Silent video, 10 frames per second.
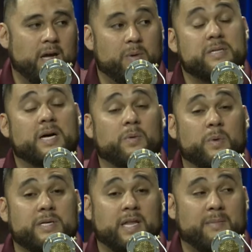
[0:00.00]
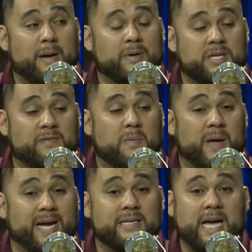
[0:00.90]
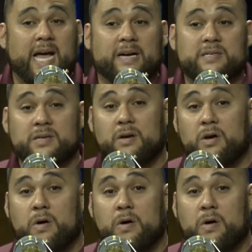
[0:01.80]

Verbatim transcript: And when we tell them how much they have to pay in tax,